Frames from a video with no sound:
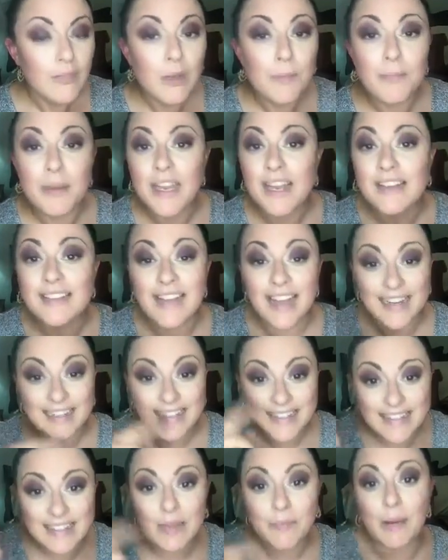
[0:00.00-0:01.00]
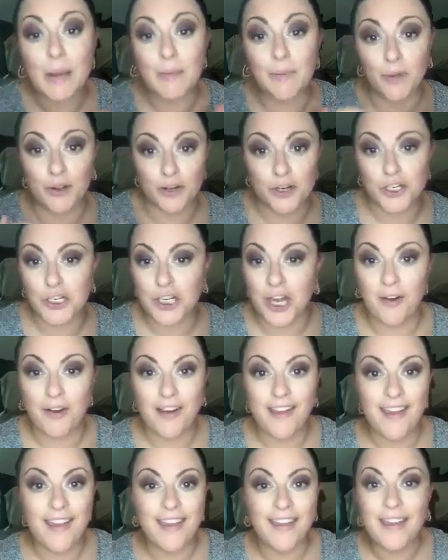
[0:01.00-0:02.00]
Because I can see people are
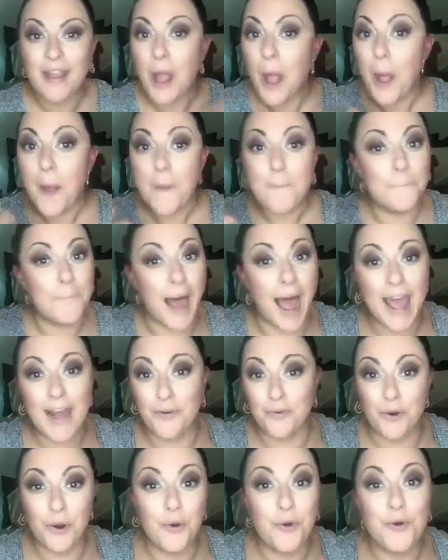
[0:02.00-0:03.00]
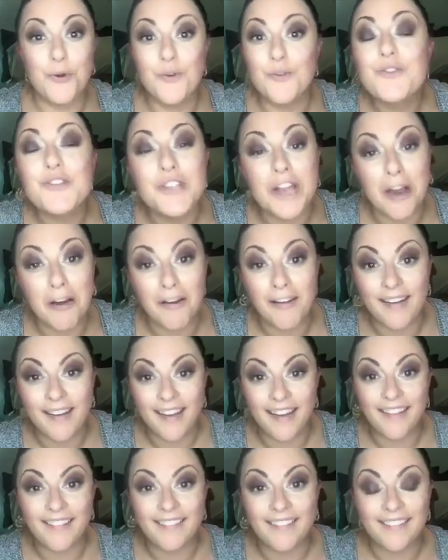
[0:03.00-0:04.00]
sharing it, but I don't know who's sharing
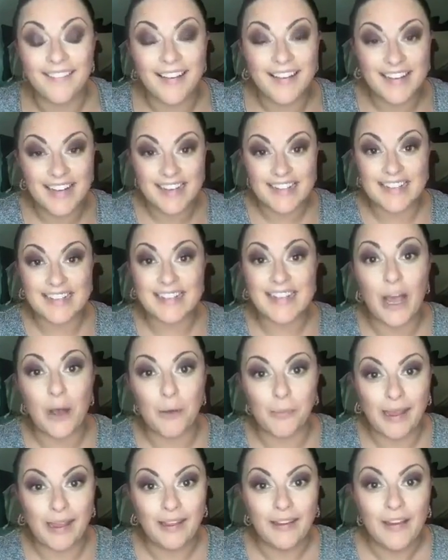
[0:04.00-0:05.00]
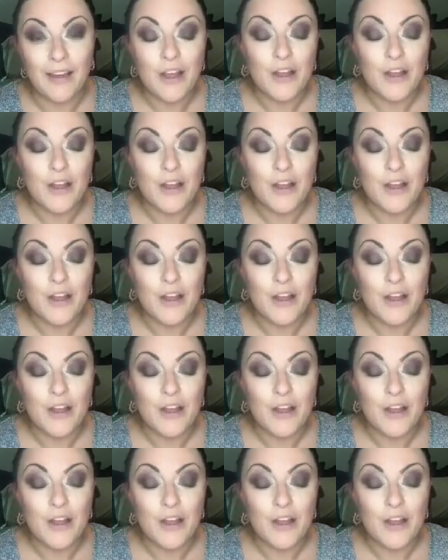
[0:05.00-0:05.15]
it. It doesn't tell me.